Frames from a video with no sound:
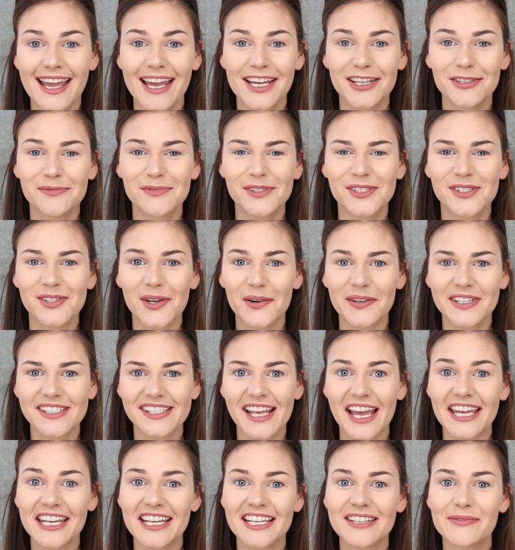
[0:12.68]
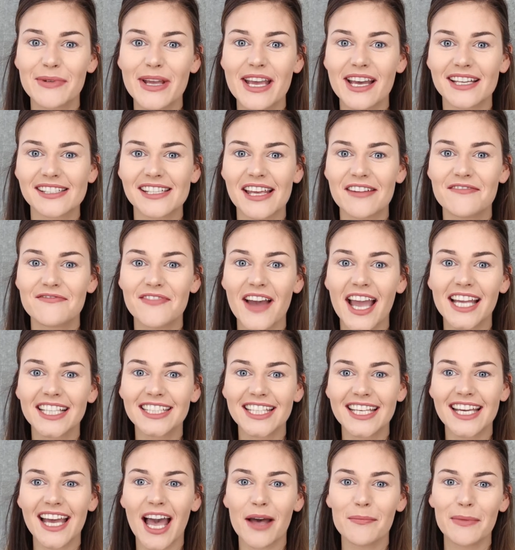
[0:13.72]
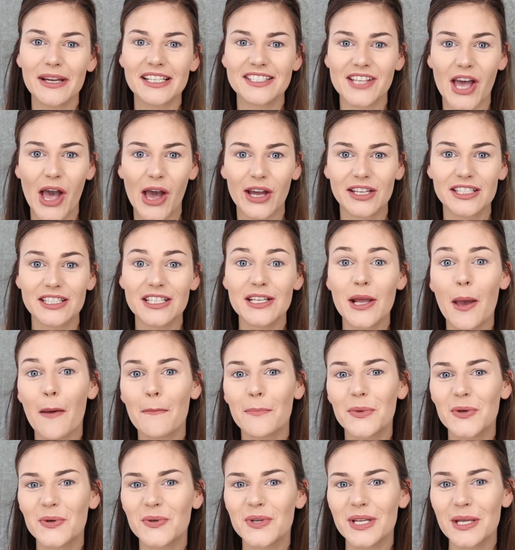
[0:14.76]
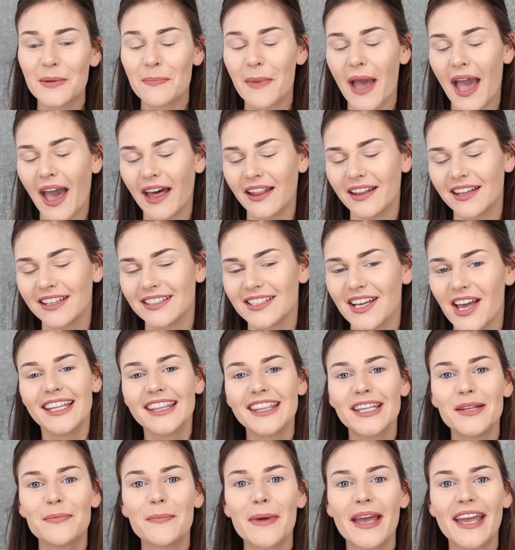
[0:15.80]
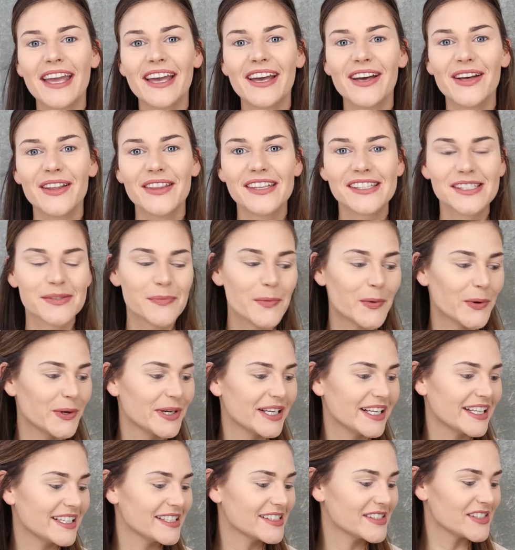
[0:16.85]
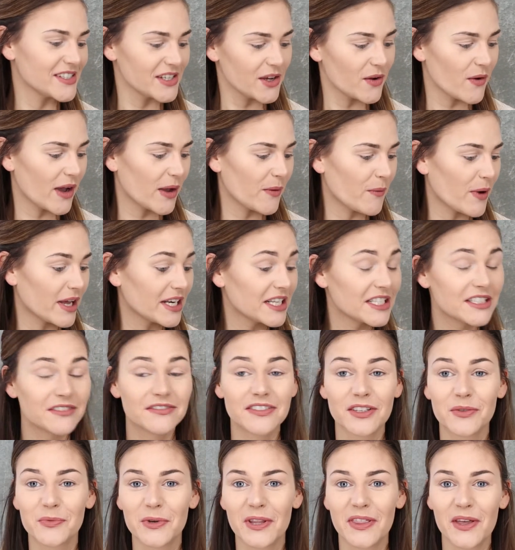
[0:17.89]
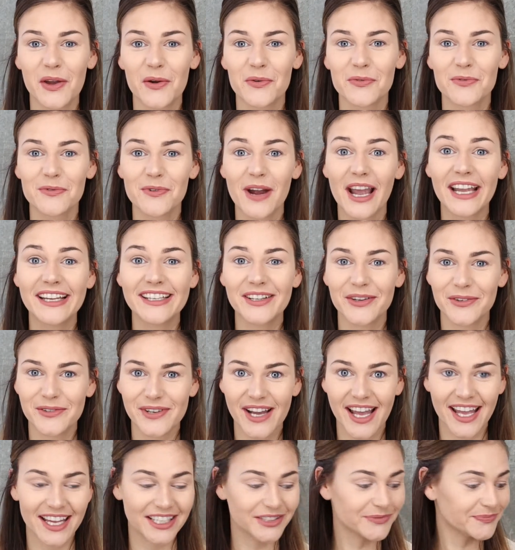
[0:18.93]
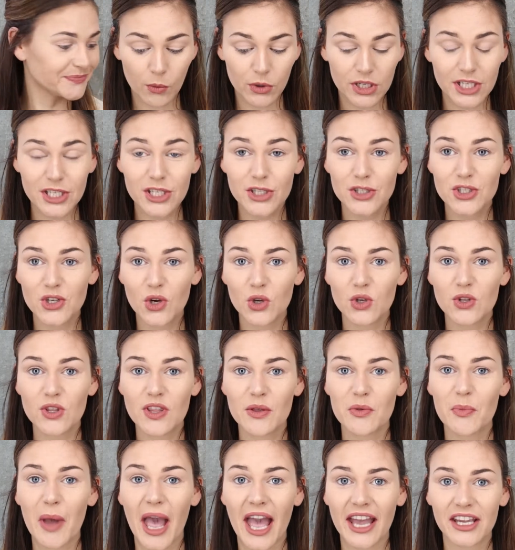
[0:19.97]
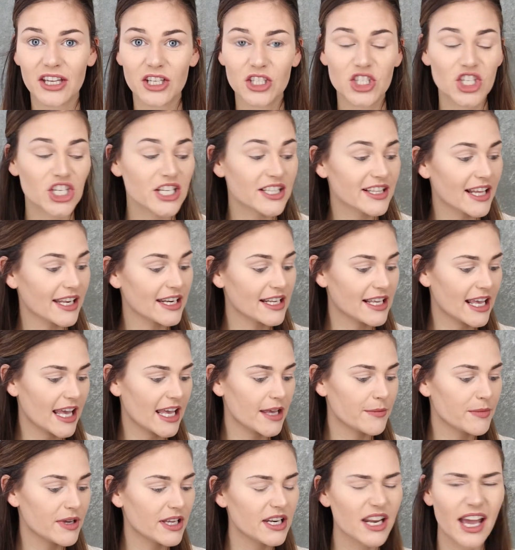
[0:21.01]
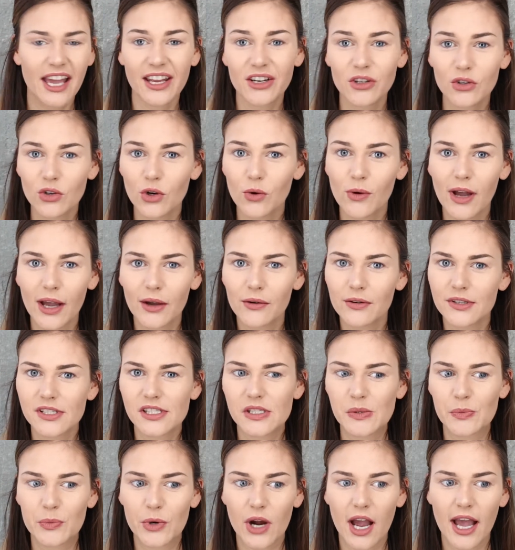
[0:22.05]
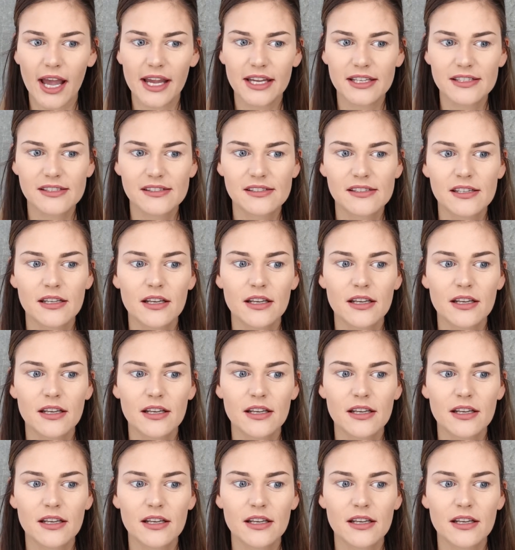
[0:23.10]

I am so excited because I finally got my Tati Beauty palette in the mail this morning, so I wanted to film with it right away. I wanted to show you the packaging that it came in. I don't know why I was surprised